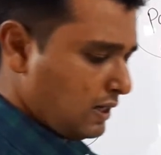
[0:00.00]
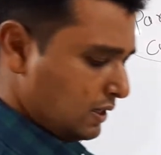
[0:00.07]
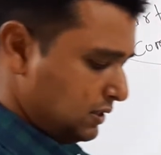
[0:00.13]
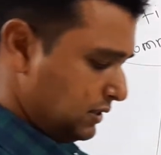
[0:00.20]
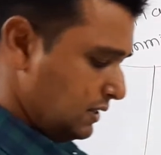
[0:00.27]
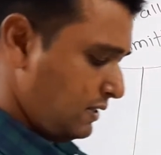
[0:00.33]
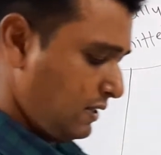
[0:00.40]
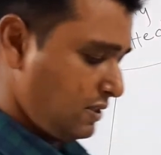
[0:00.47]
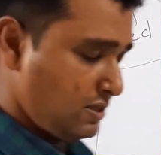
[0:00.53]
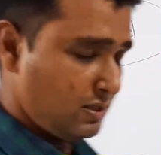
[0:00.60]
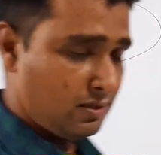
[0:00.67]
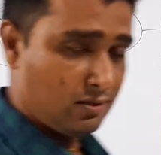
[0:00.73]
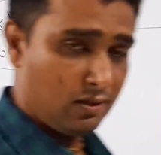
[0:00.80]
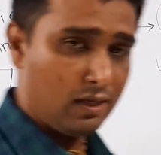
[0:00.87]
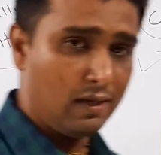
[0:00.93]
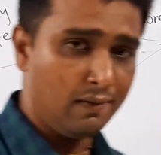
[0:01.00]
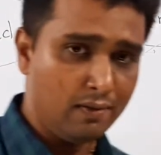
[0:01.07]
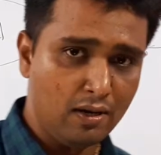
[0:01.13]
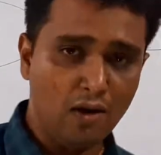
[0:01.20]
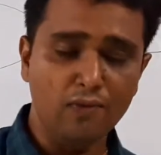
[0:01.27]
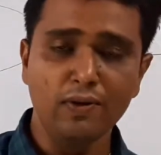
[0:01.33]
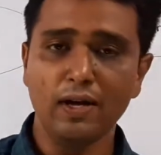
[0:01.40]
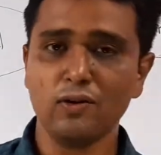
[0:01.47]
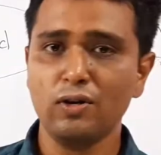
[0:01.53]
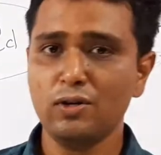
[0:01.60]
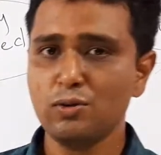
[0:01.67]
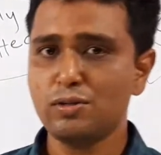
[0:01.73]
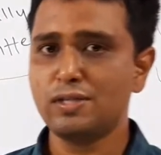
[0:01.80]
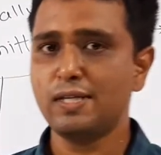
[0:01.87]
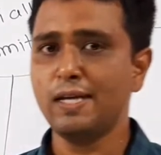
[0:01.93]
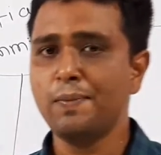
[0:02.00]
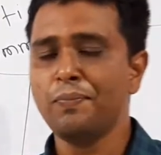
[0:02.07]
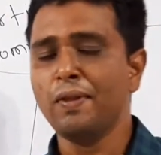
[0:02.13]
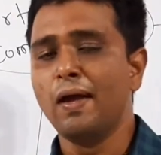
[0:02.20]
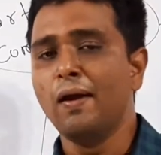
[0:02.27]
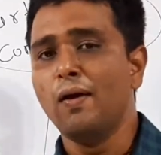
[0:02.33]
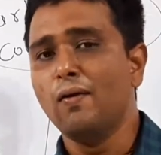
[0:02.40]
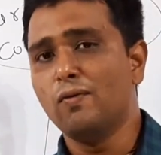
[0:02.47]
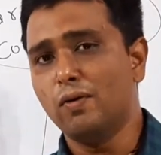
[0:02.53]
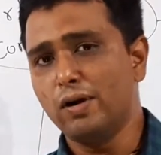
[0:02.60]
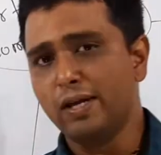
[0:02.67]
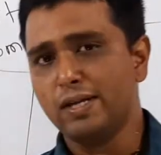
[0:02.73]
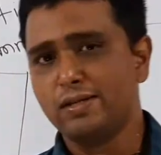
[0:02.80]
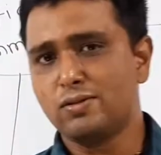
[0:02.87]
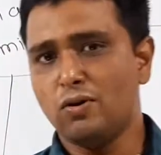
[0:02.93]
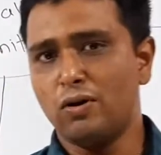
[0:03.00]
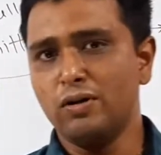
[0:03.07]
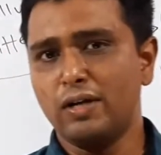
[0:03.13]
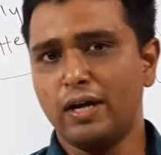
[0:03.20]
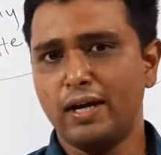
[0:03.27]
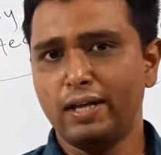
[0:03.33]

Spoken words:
transactions. Okay, now we are going to see what is concurrent